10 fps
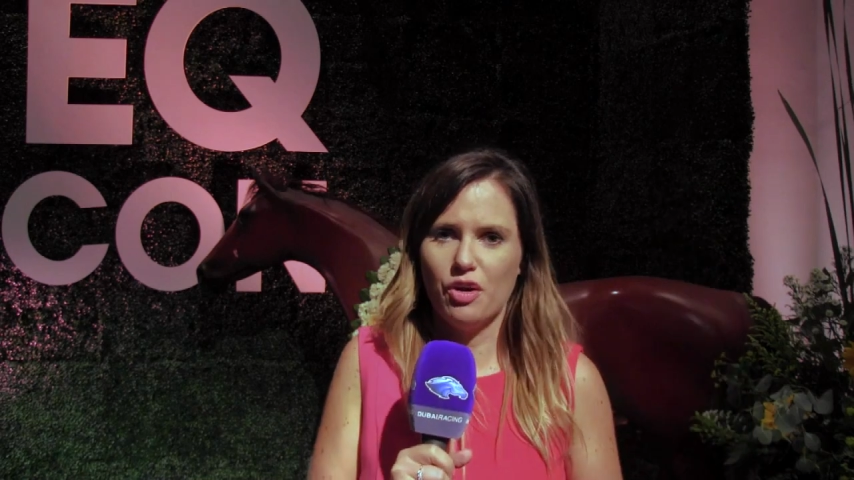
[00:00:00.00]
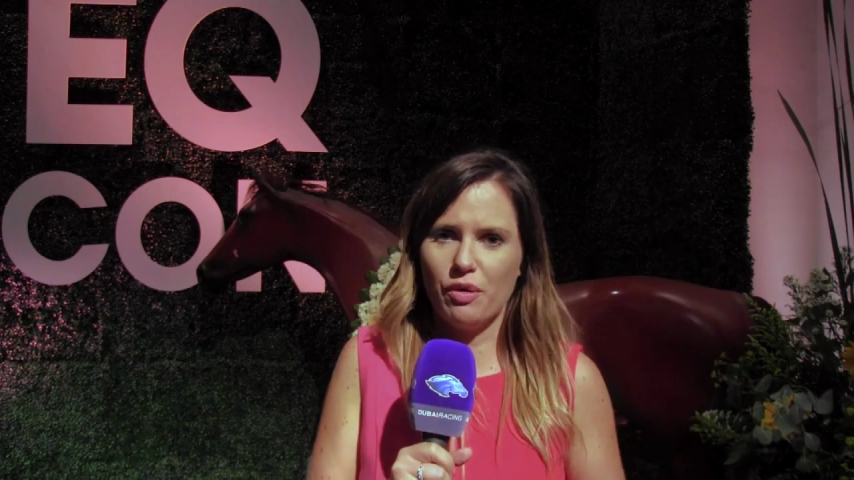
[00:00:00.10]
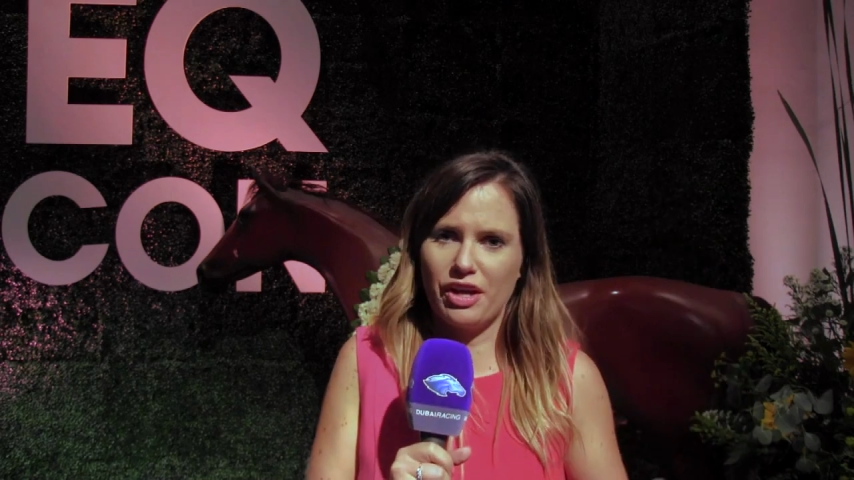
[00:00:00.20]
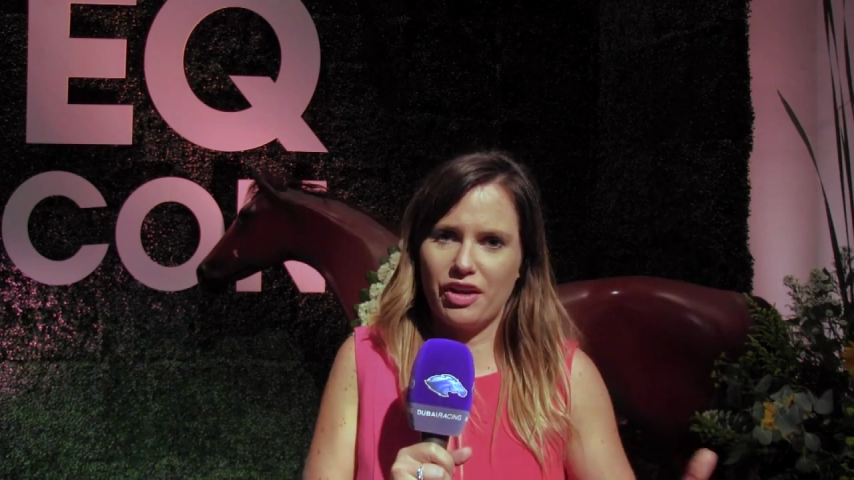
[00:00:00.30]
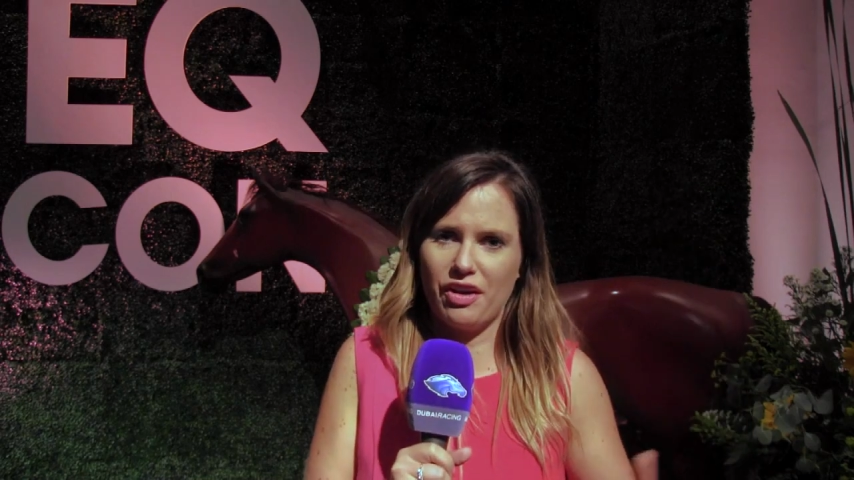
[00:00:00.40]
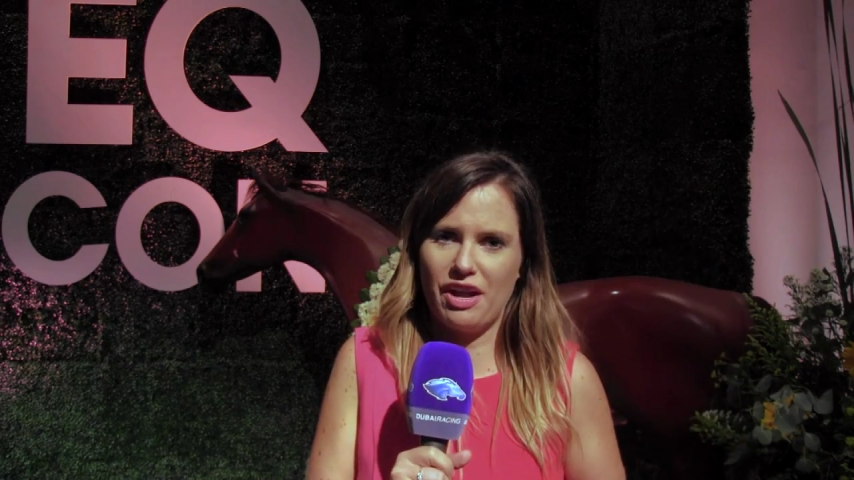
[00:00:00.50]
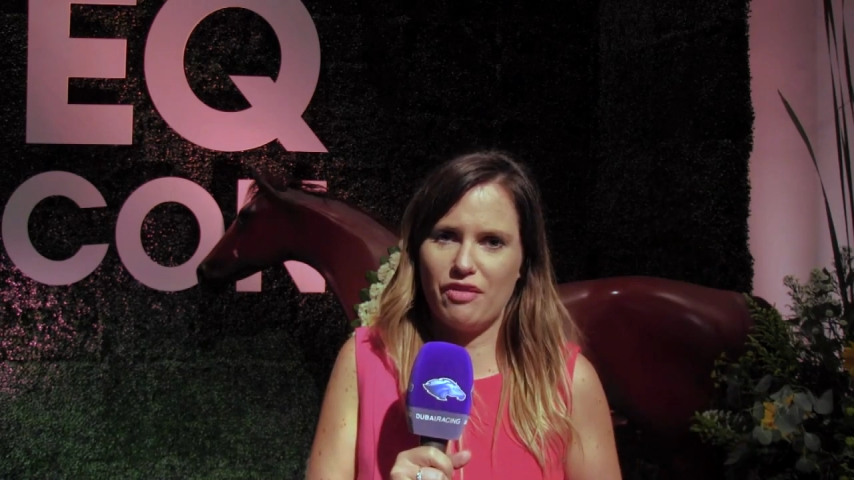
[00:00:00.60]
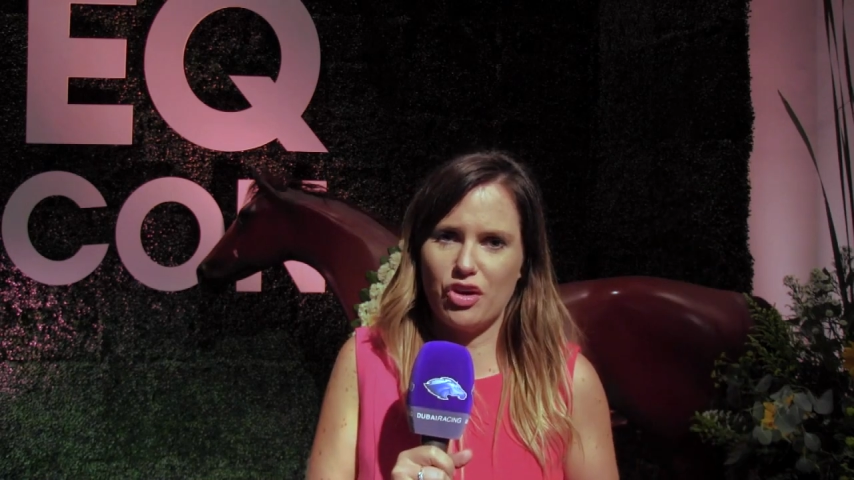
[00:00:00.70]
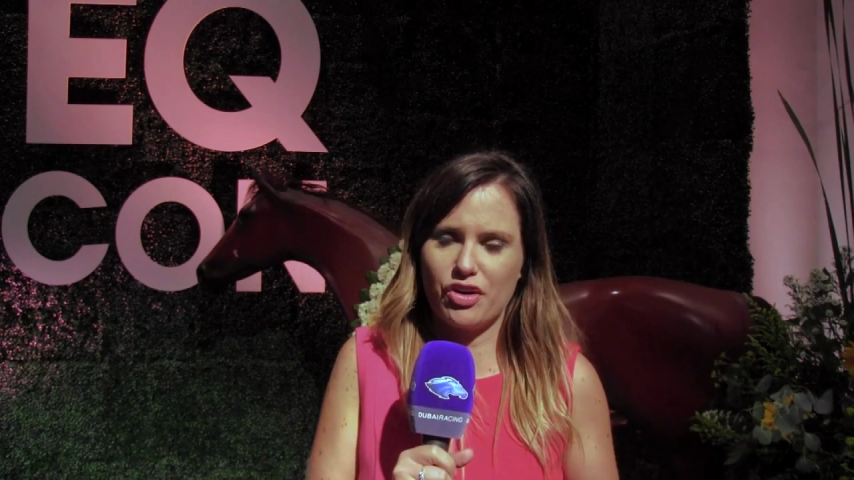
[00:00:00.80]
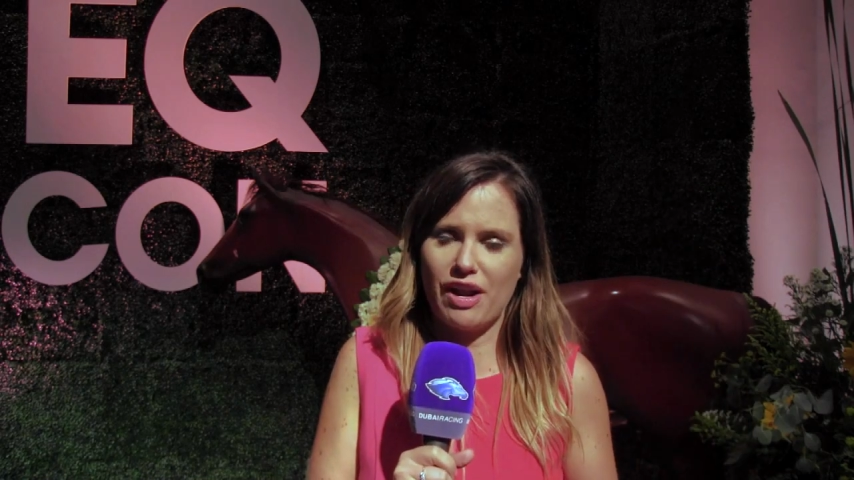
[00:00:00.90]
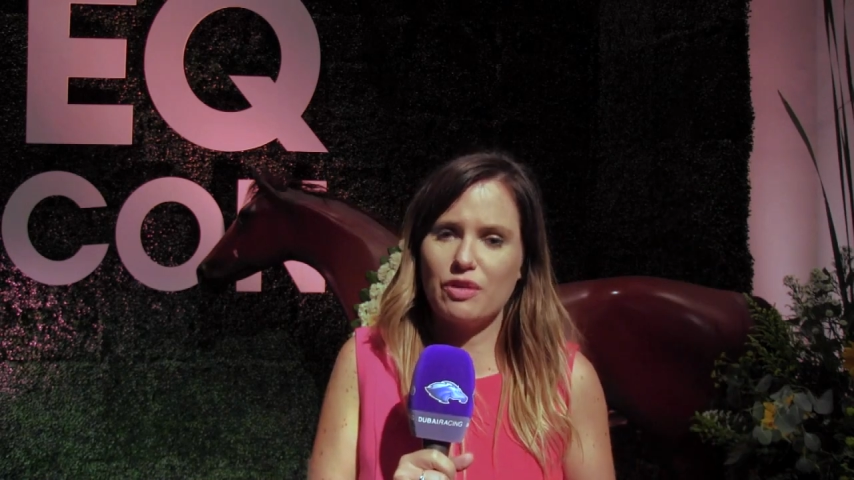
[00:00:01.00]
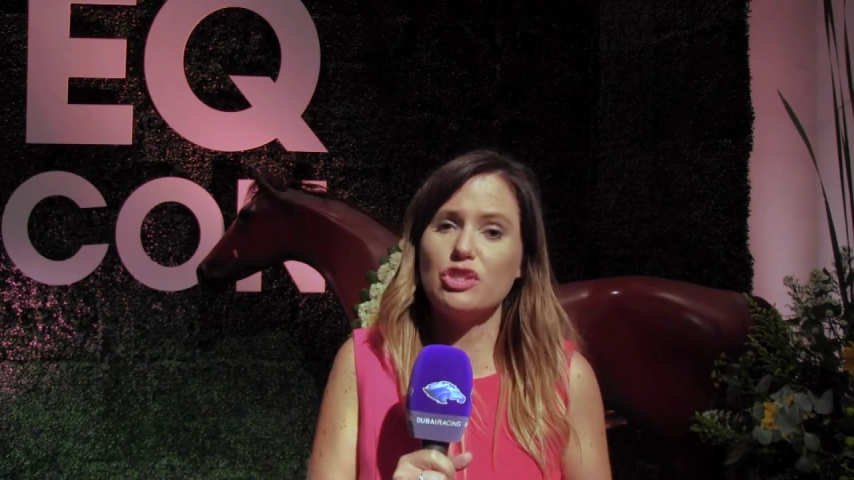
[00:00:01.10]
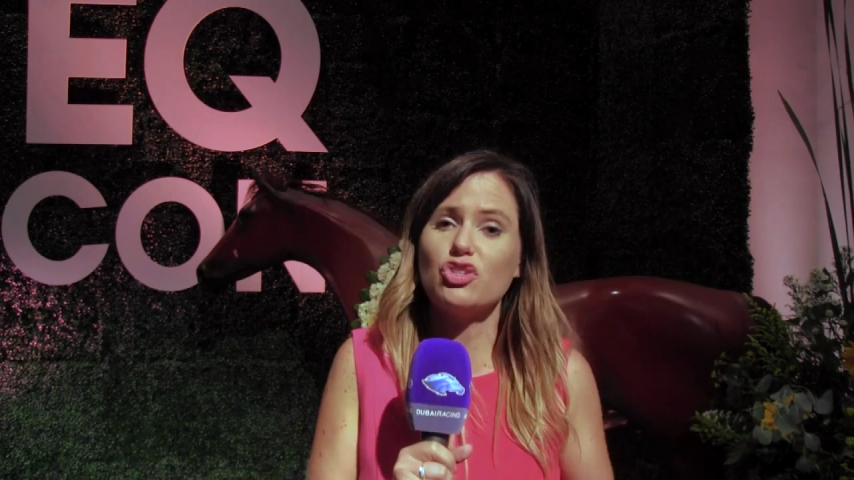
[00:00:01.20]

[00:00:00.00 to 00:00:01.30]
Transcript: We're going to go and have a look around and